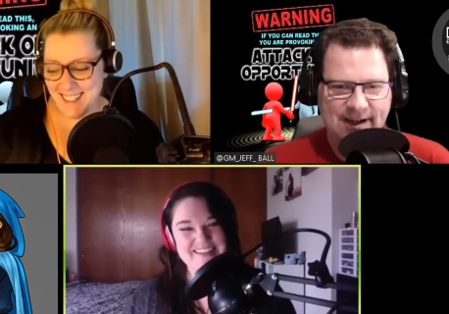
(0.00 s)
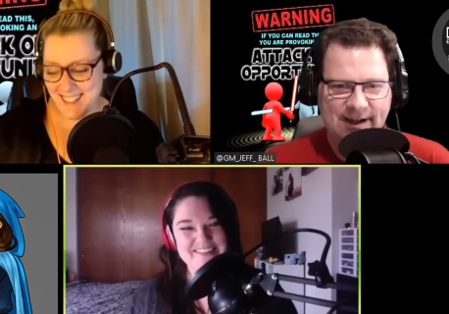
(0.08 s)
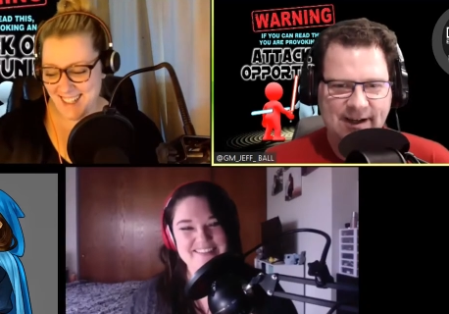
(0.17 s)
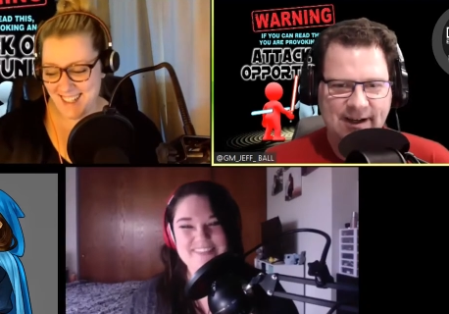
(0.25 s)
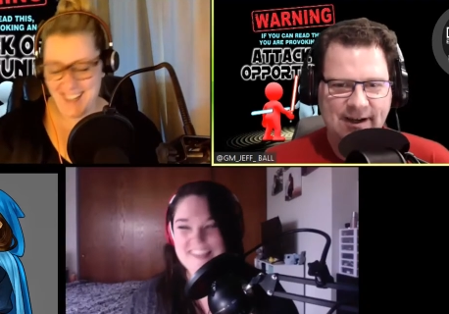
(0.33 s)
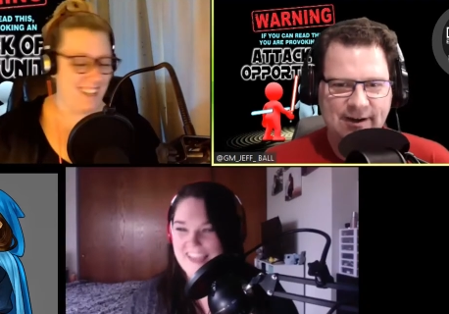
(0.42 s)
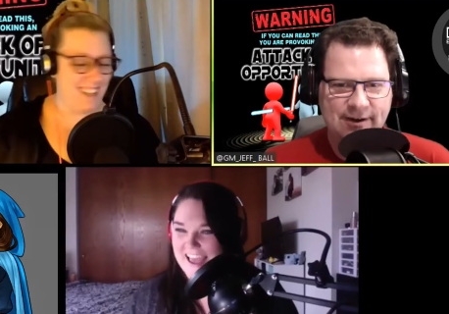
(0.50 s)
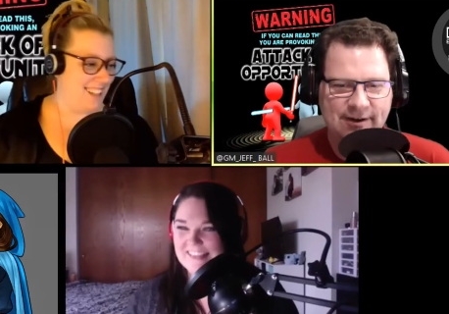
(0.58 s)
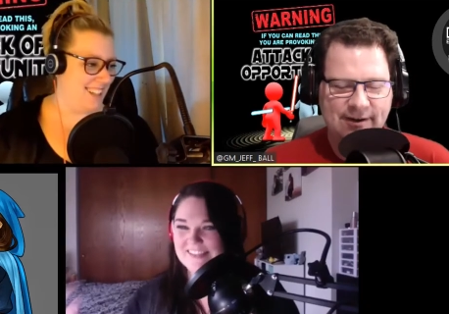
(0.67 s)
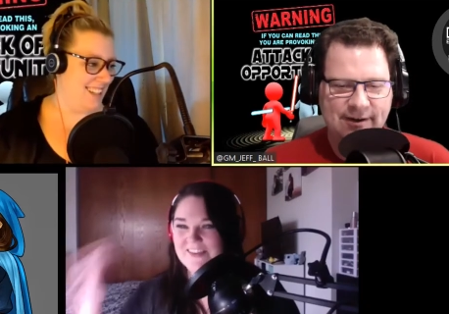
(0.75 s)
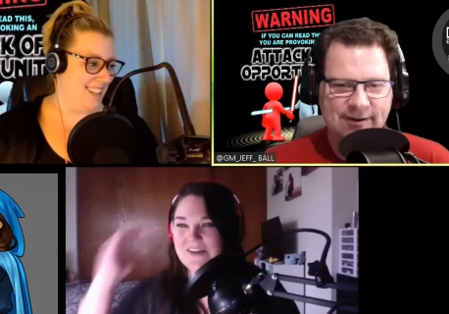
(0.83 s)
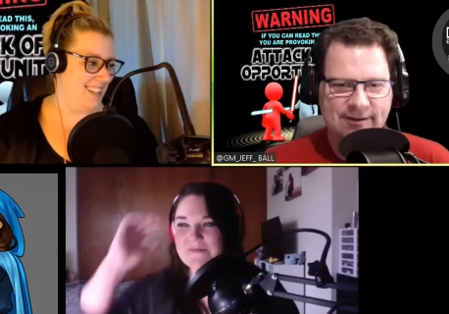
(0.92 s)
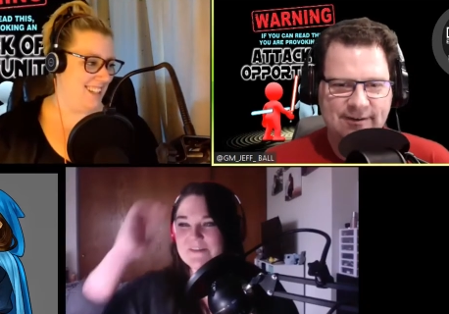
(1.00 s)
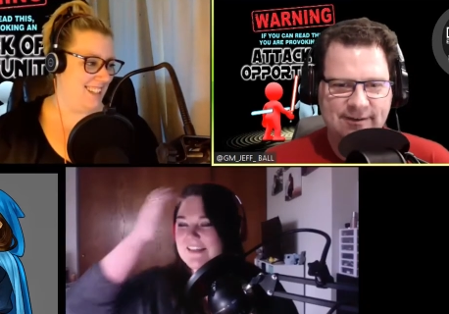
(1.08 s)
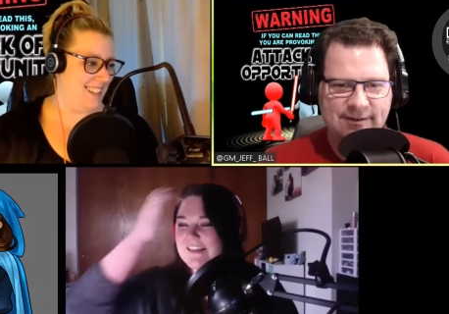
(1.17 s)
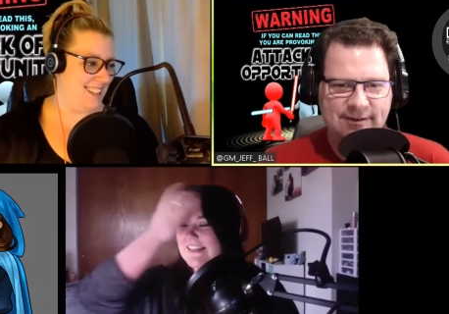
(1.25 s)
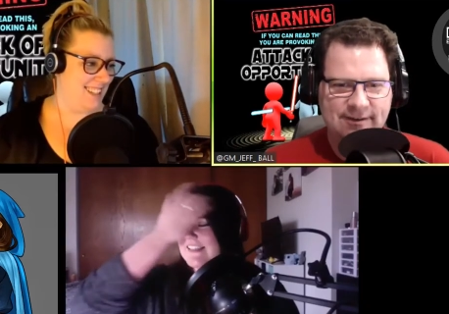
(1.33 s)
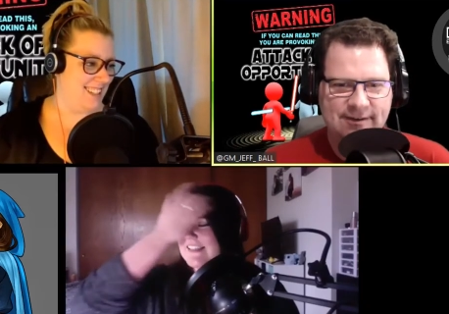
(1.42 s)
Speaker 1: but yeah, so I'm really uh-huh.
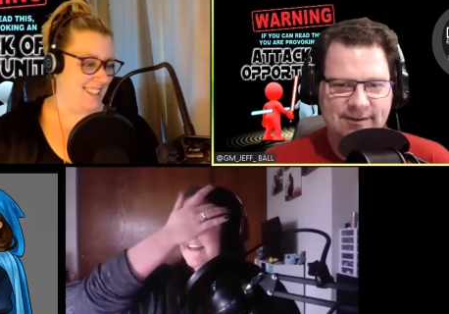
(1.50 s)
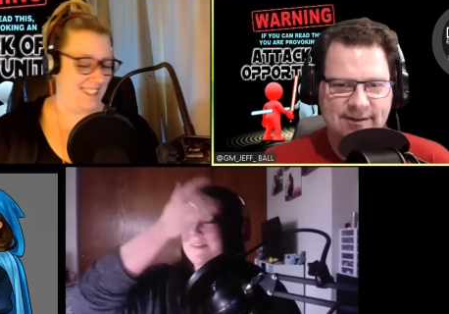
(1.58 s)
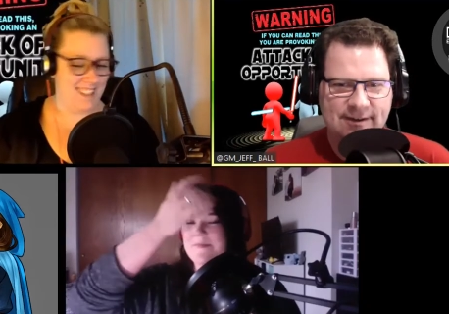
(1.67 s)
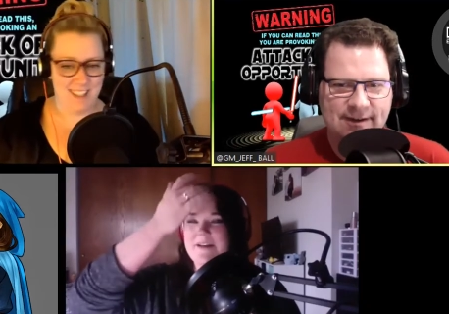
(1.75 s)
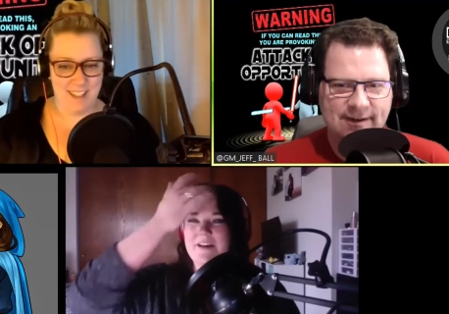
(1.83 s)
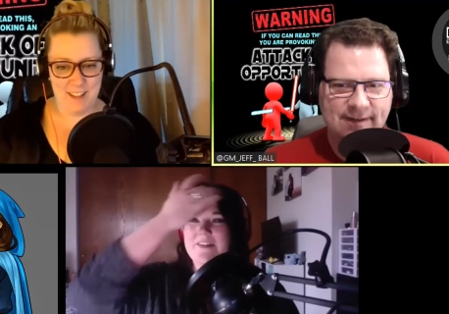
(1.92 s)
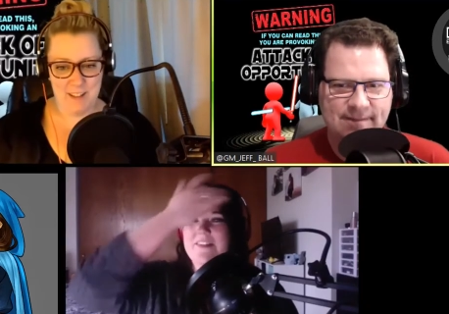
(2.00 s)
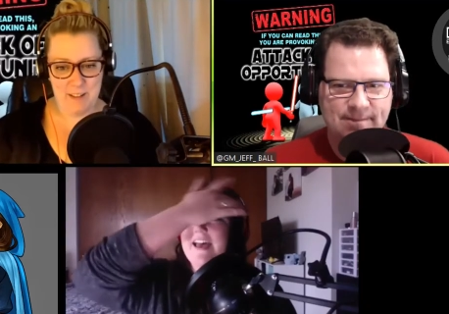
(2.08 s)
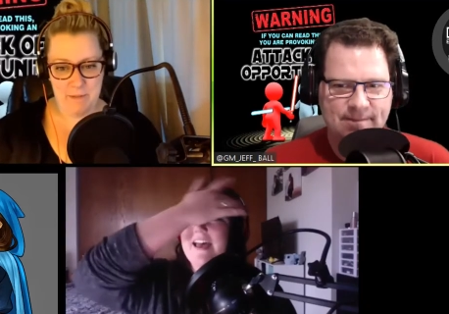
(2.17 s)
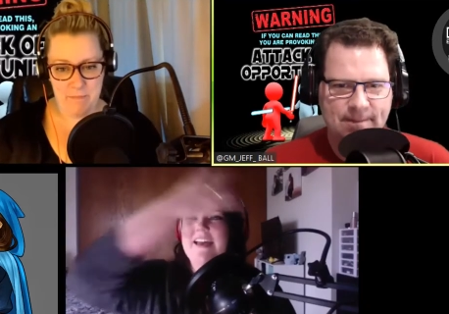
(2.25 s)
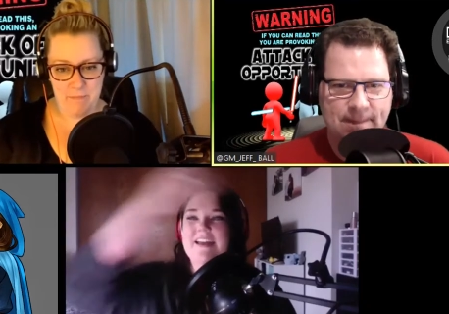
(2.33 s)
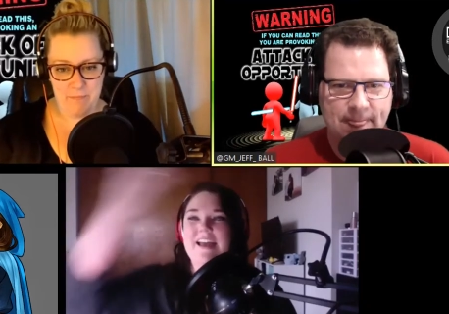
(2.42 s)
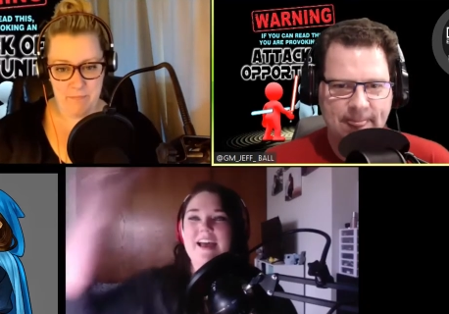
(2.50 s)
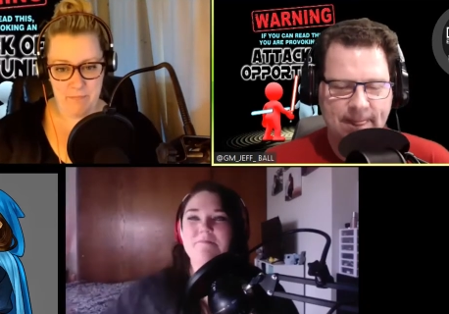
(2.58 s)
excited about that um,